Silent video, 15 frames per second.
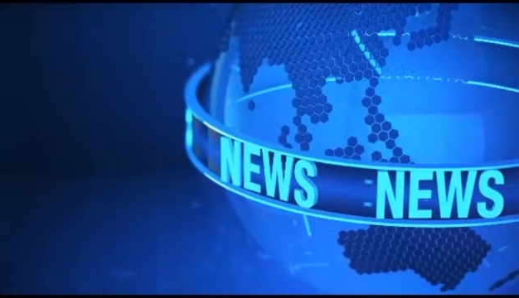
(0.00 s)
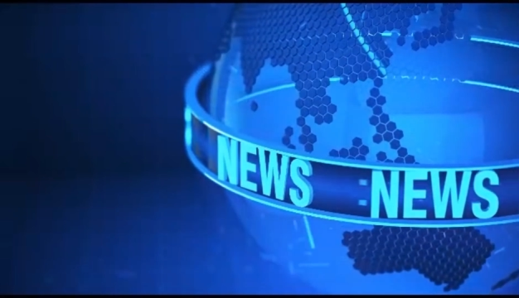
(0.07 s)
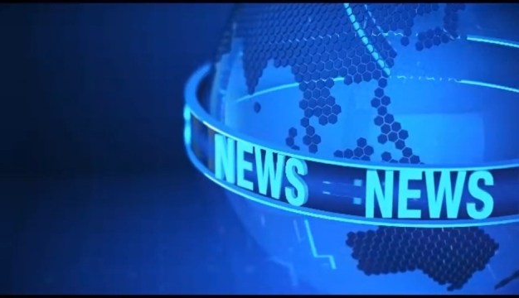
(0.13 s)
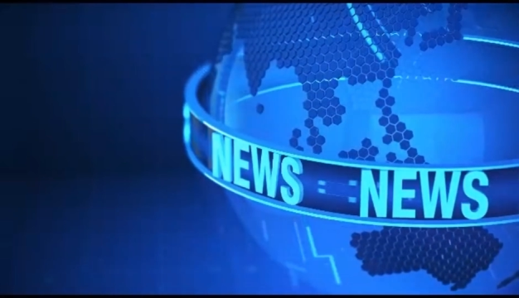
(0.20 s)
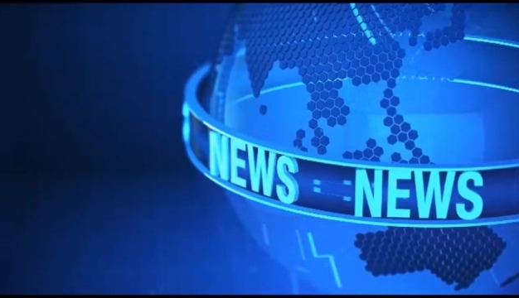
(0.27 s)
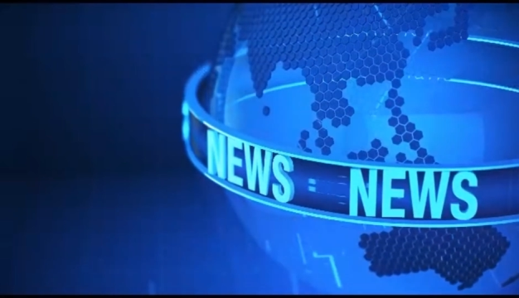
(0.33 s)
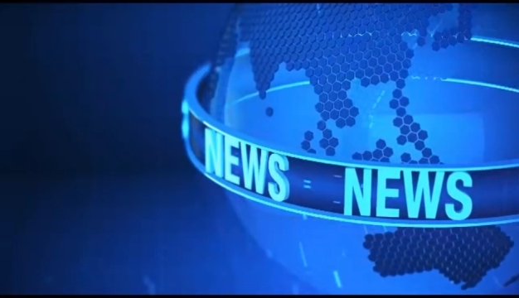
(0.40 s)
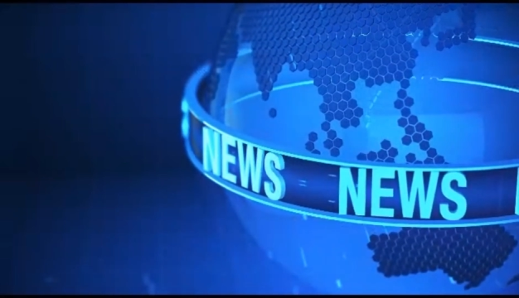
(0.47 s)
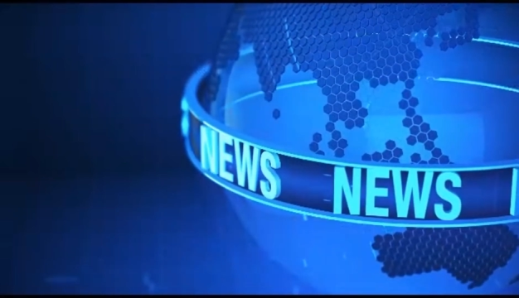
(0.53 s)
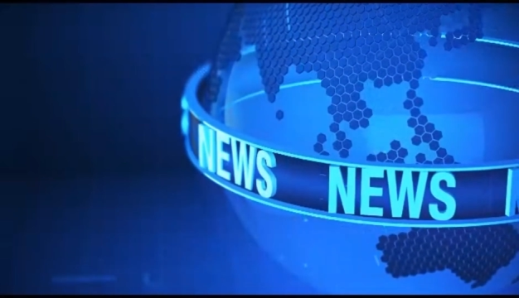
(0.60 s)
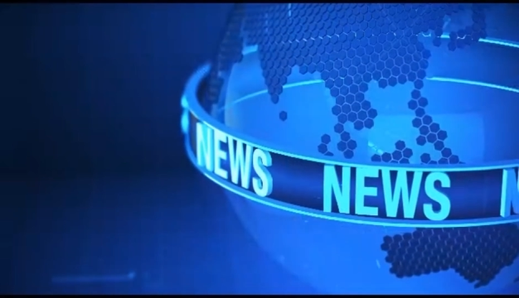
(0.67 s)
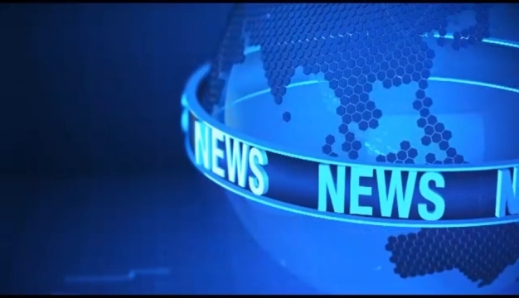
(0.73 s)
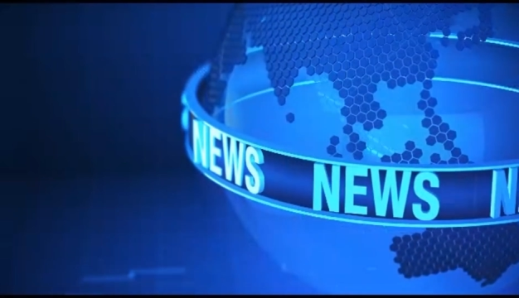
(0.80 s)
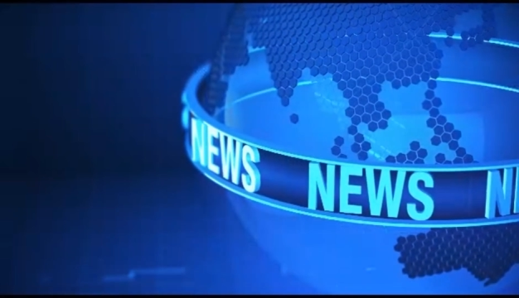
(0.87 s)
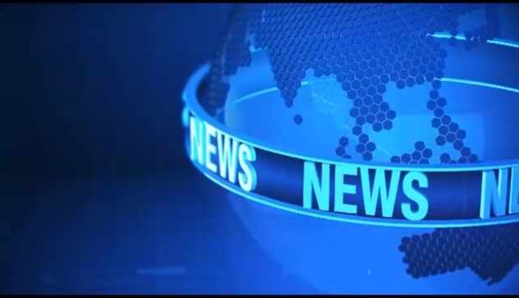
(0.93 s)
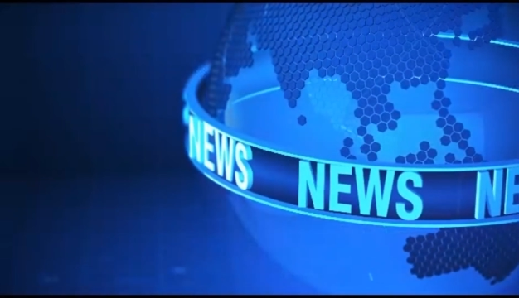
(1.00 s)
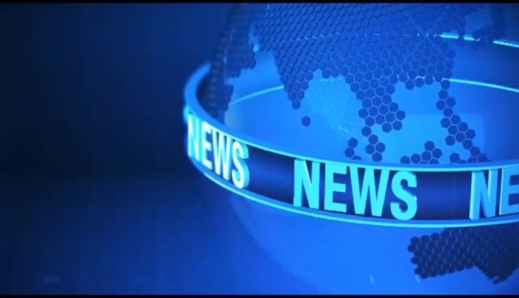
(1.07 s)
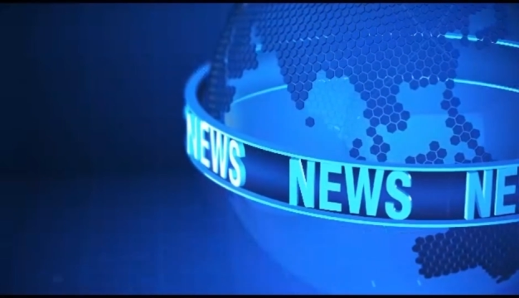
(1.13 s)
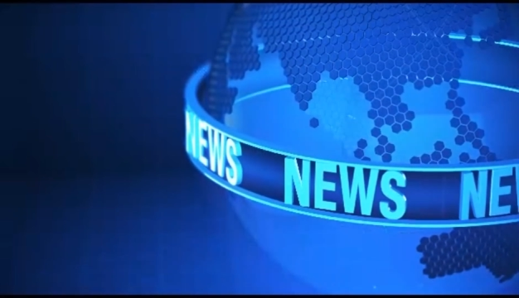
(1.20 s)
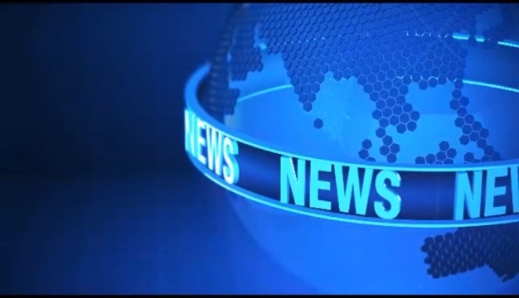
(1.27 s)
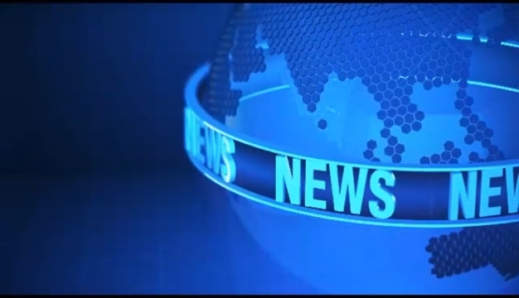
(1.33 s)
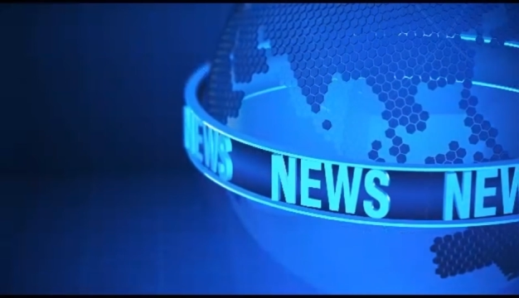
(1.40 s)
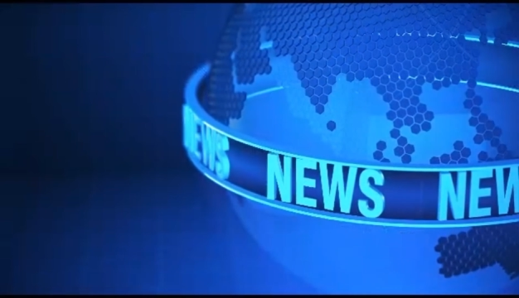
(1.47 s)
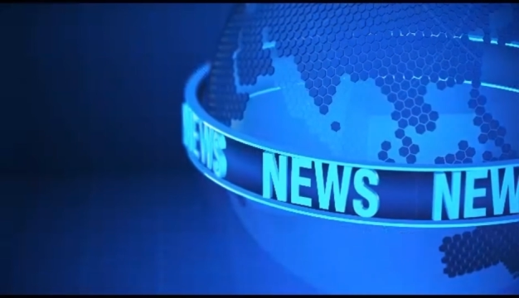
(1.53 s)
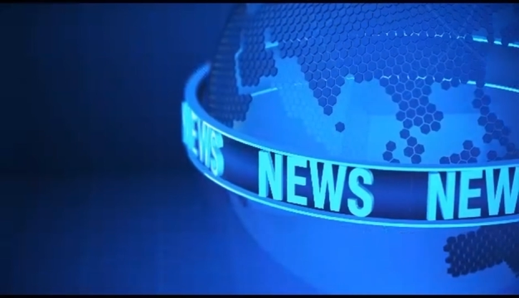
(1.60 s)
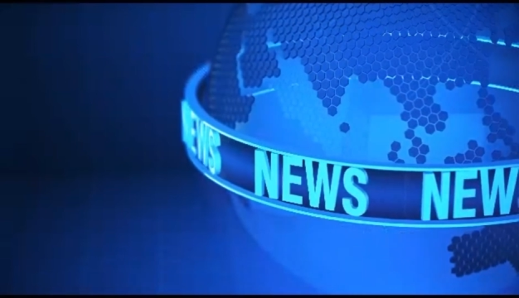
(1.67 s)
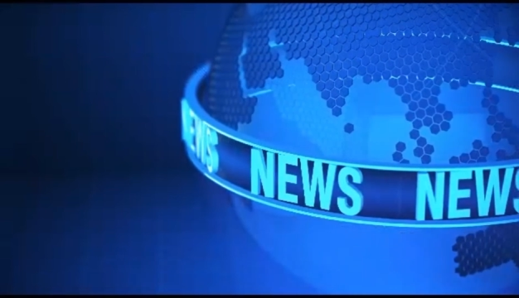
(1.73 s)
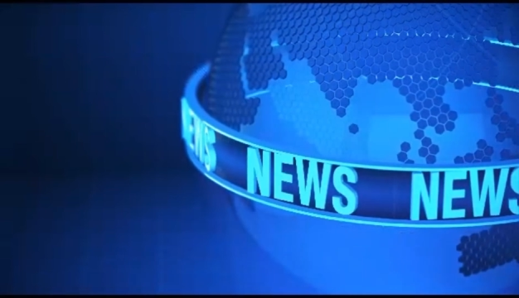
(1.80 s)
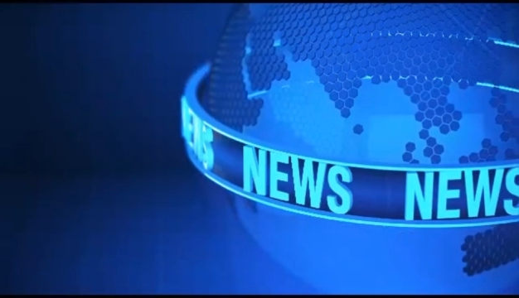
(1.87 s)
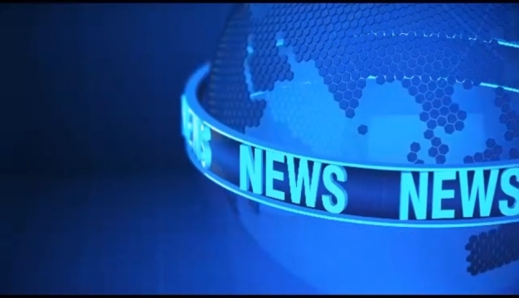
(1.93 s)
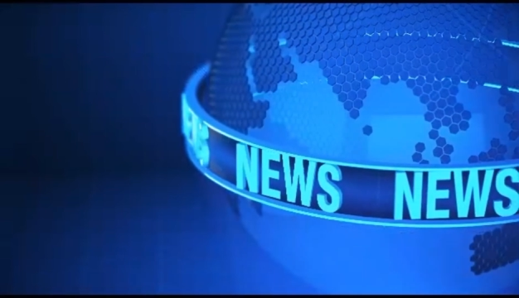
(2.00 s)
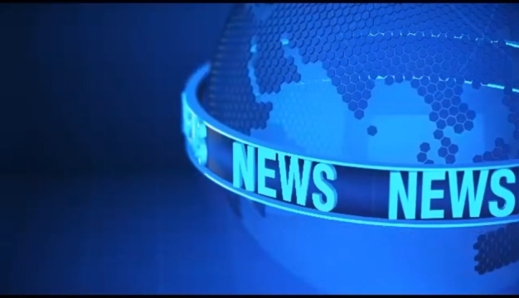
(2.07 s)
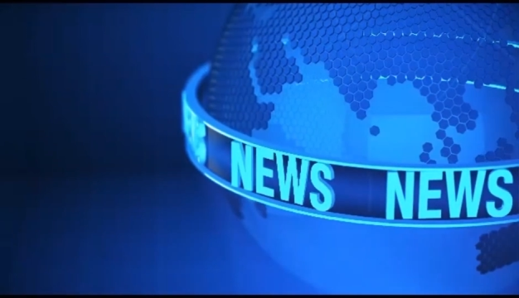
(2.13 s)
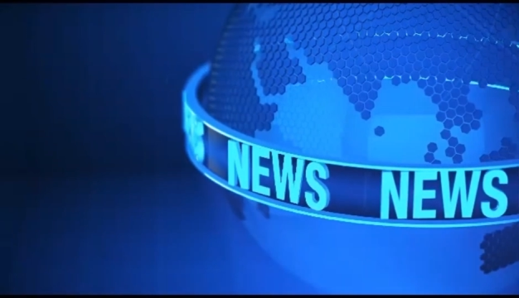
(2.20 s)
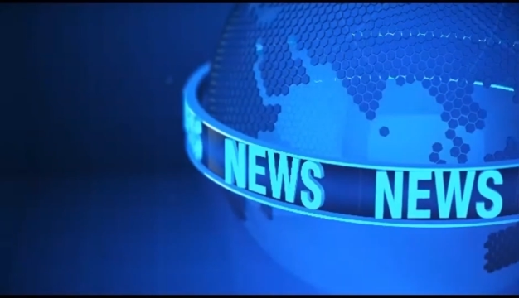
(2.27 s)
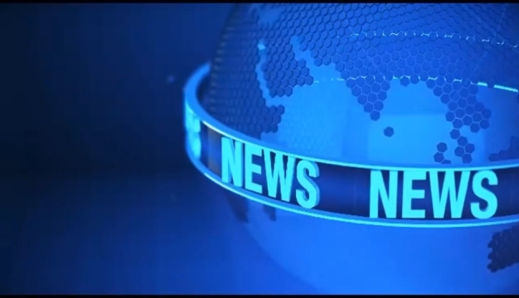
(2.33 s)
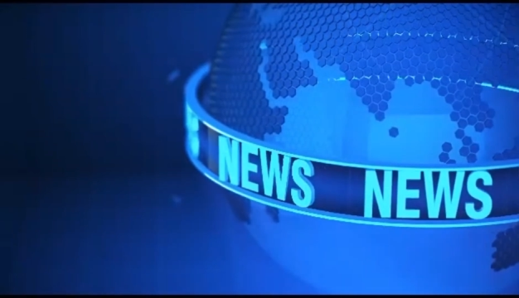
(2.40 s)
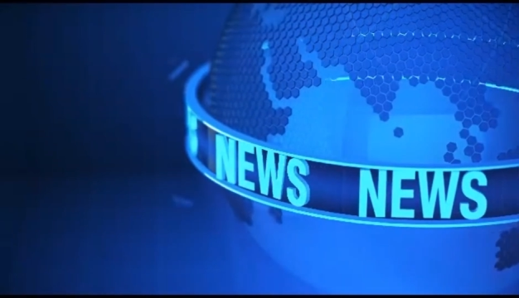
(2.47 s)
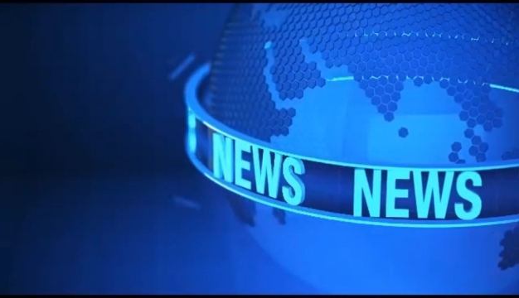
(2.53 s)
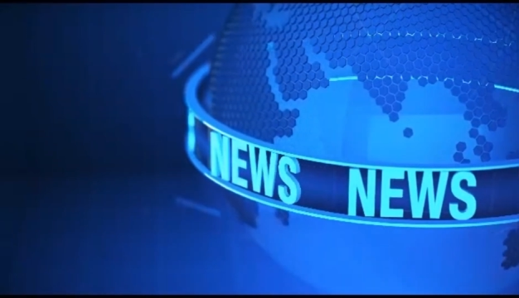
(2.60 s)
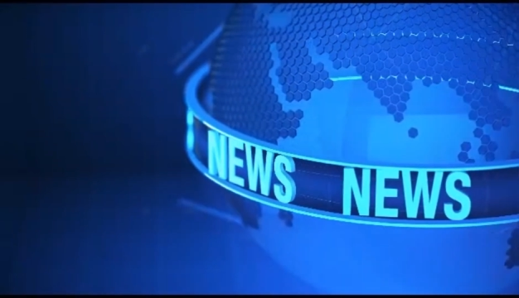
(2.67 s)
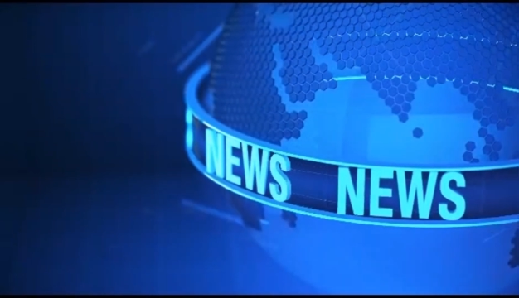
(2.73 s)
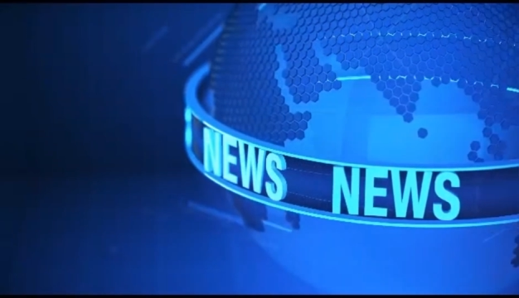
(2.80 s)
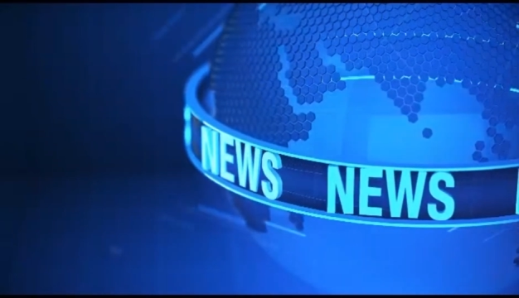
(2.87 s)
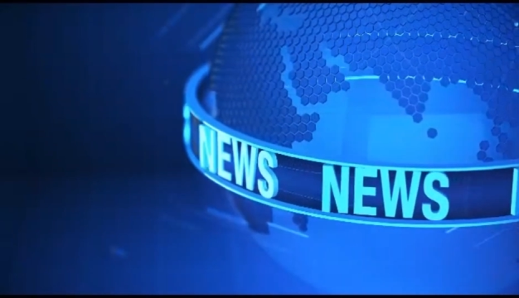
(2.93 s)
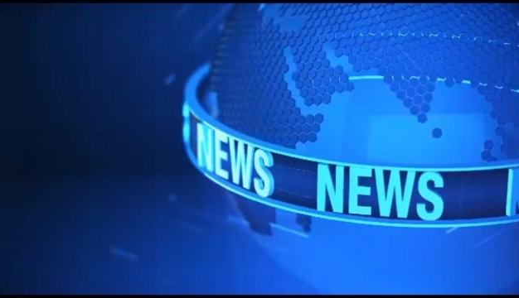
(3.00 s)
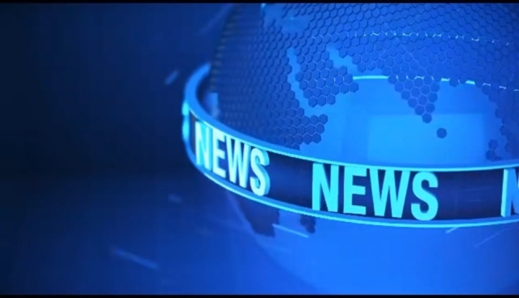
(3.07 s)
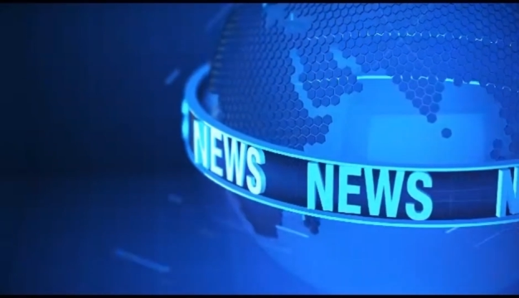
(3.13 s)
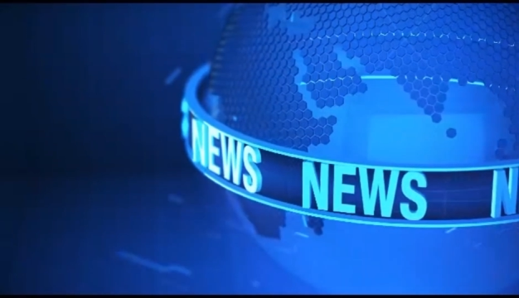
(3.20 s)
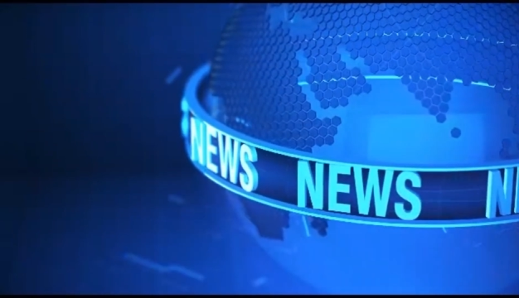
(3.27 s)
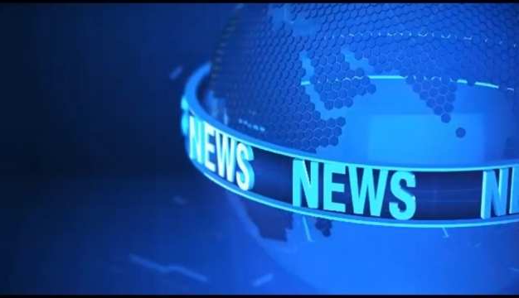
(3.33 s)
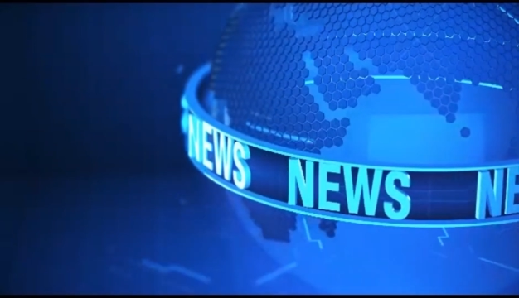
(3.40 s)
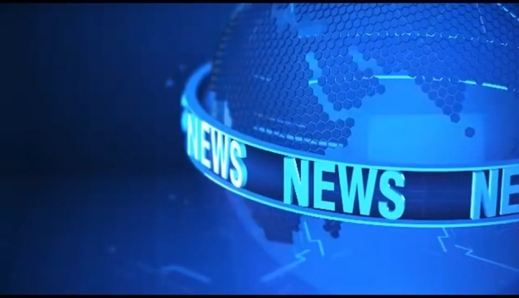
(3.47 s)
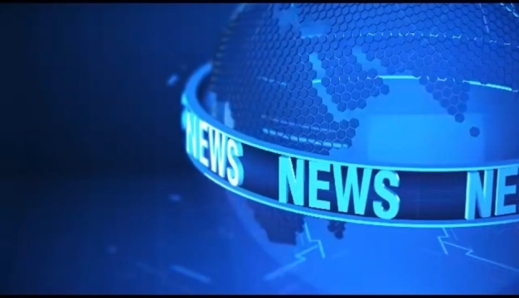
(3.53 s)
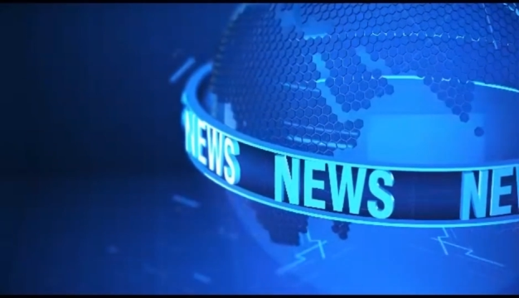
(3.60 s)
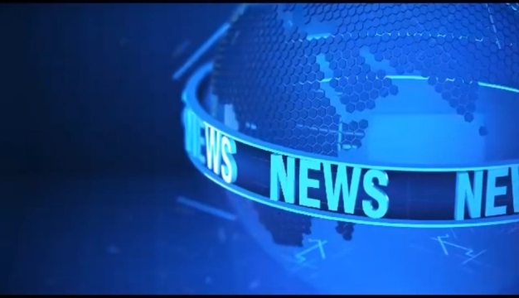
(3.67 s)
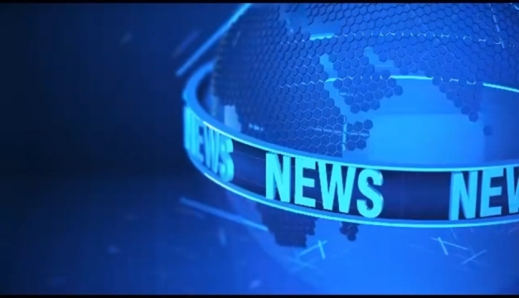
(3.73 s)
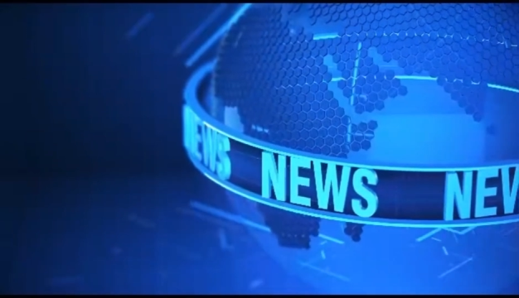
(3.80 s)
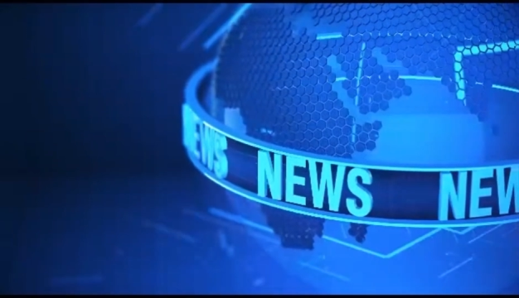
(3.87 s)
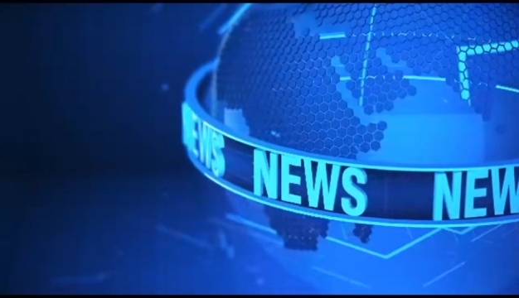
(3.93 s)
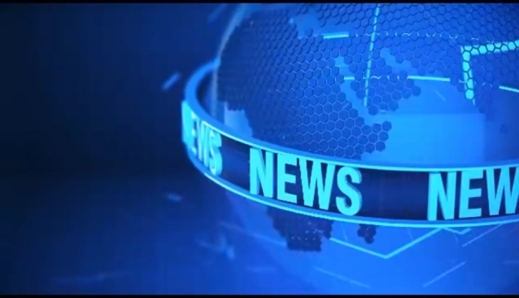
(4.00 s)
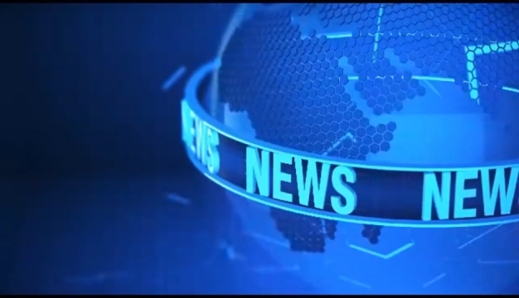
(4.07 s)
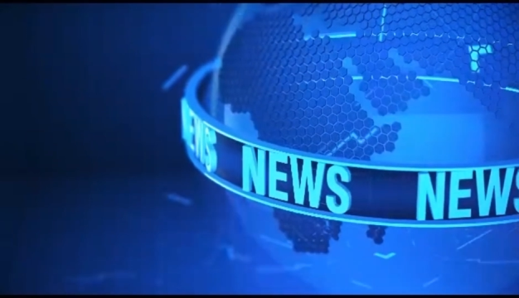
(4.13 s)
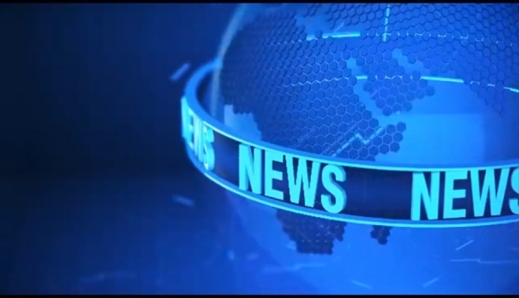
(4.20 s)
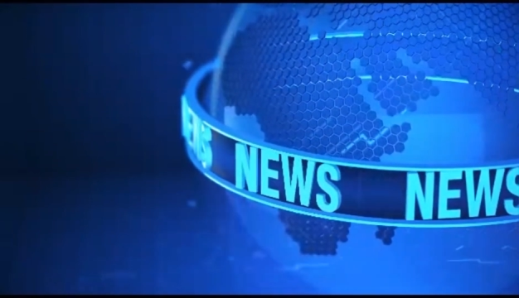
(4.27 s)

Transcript: No face is visible, so there are no lips to read.